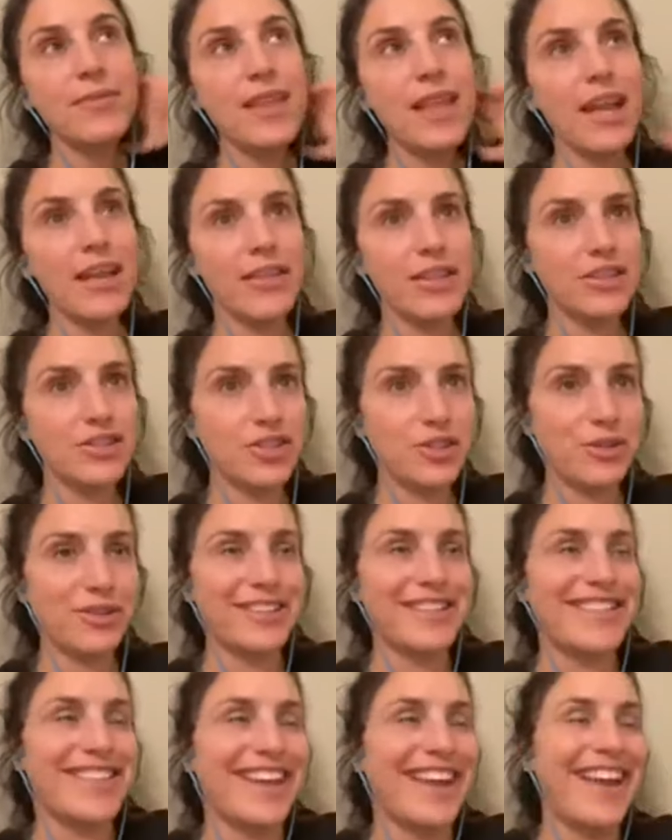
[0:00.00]
And then she
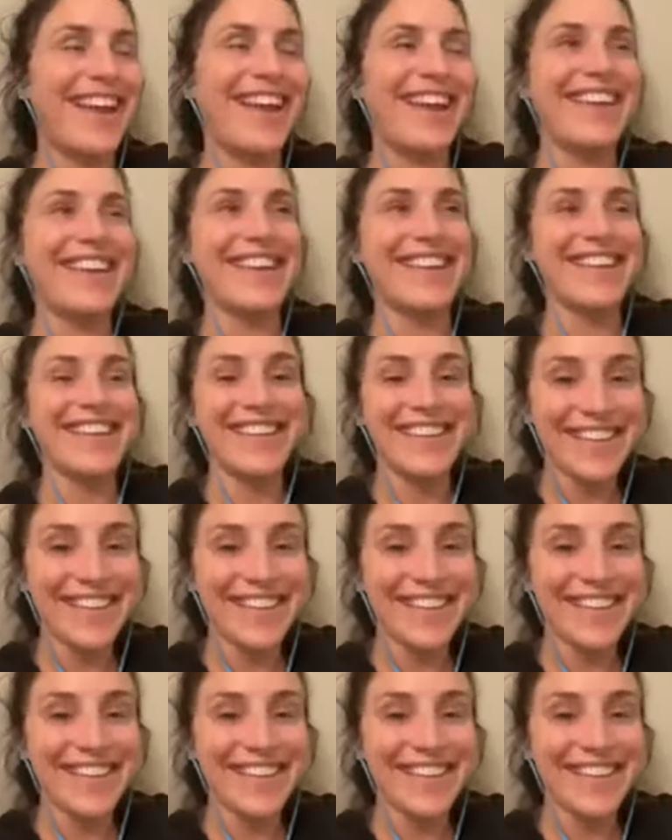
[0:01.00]
was like,